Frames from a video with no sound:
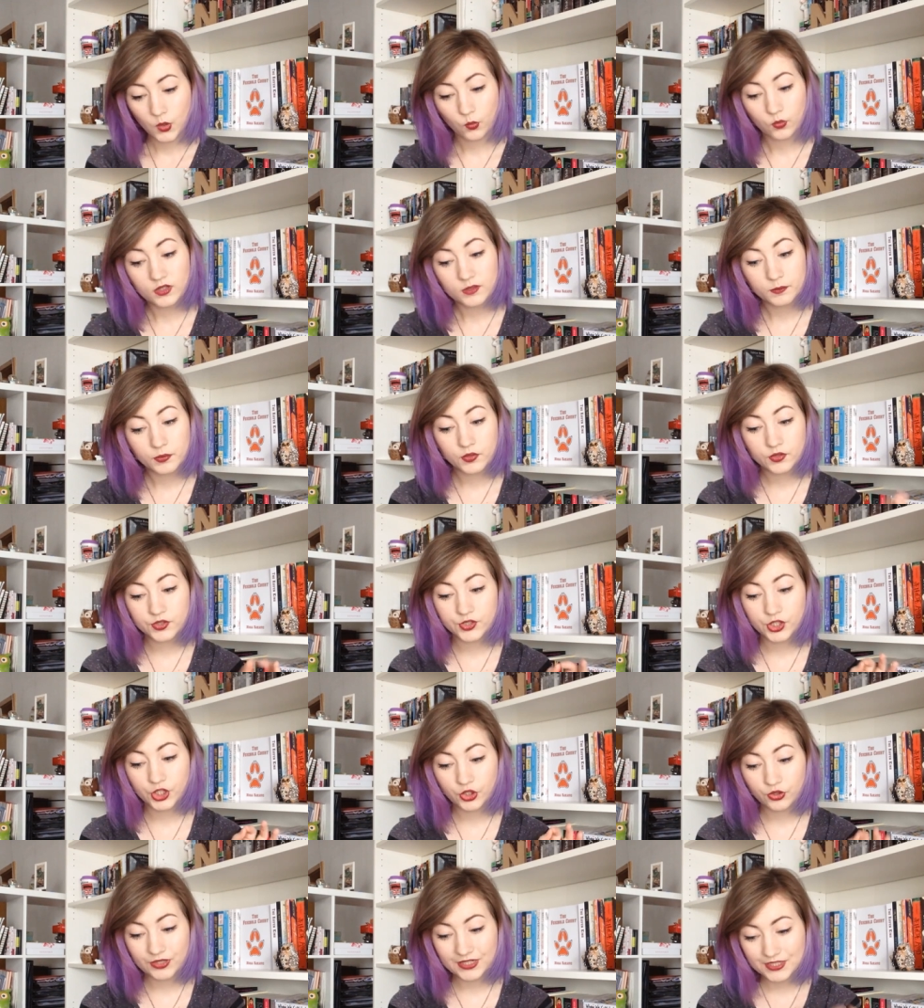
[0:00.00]
What books
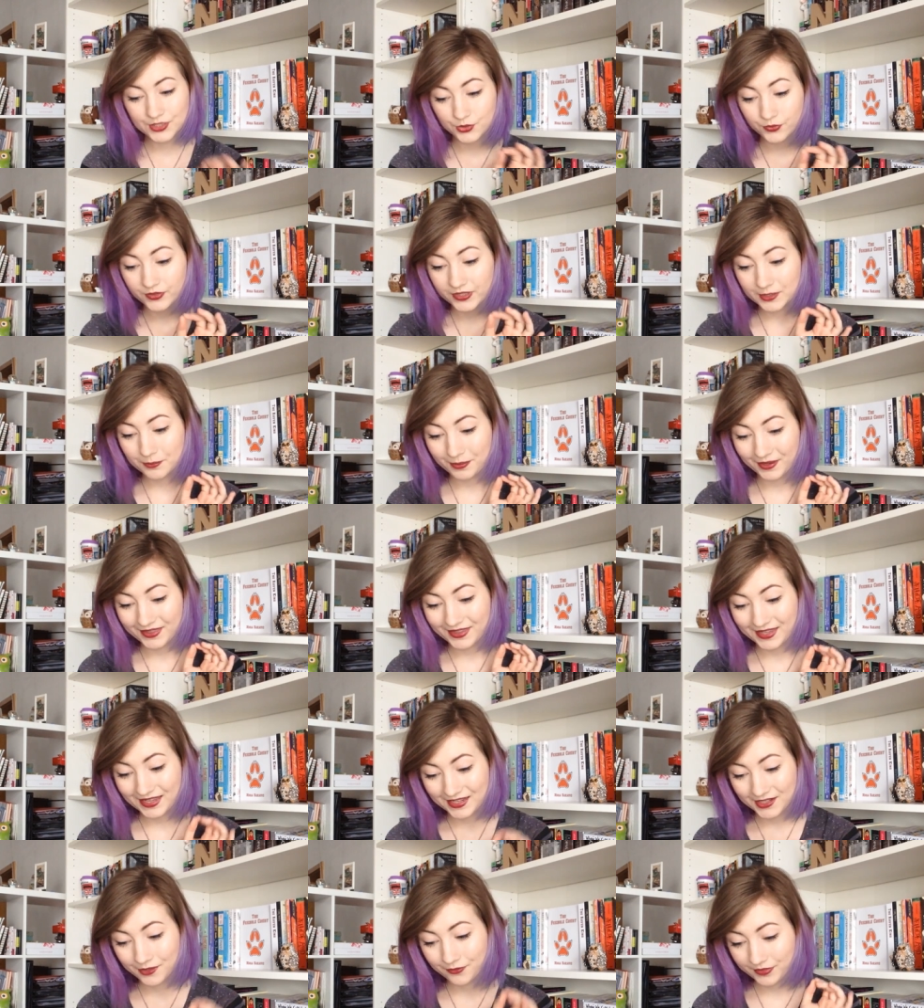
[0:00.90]
do you need to read by
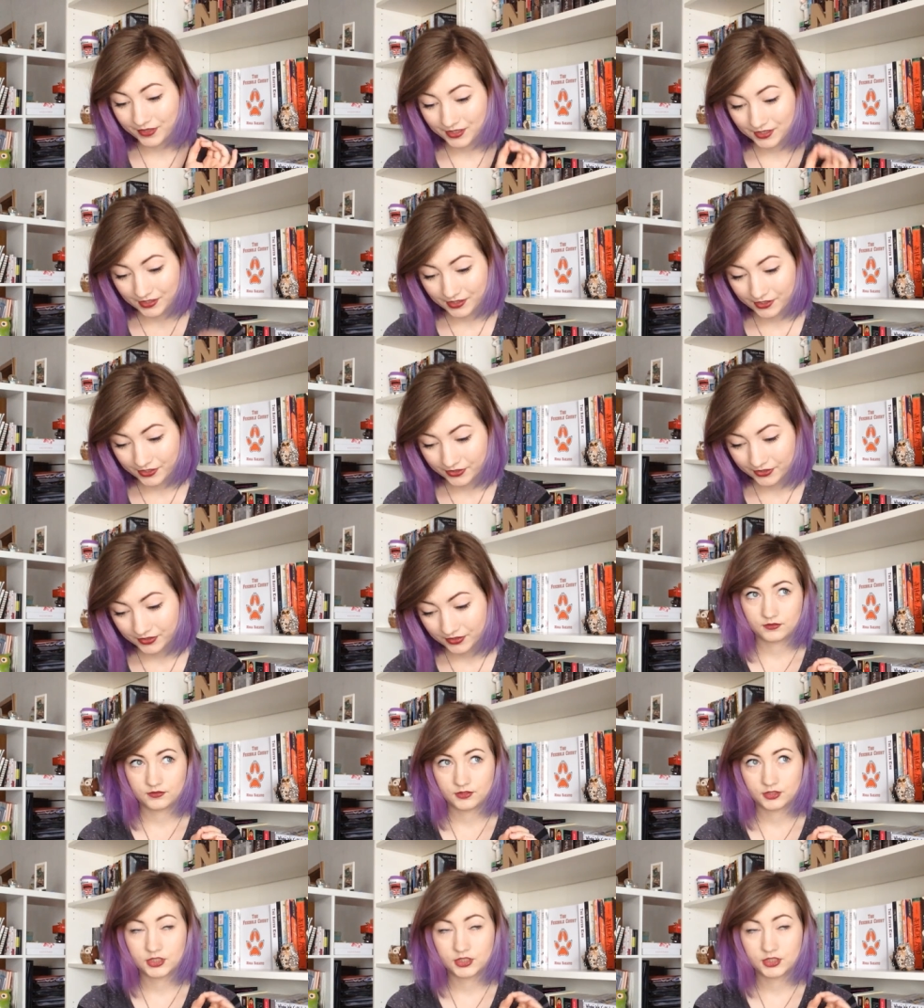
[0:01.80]
the end of the year?